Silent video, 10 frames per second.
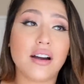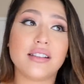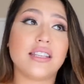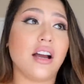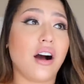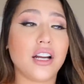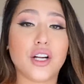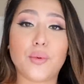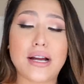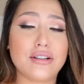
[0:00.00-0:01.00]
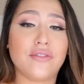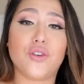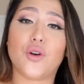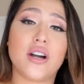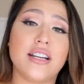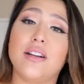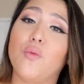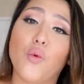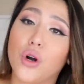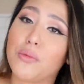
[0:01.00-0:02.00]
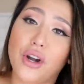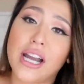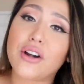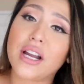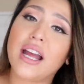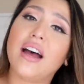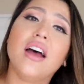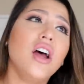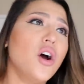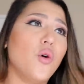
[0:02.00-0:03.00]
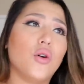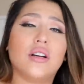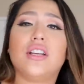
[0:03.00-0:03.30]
honestly, all year round if you're in a warmer area or,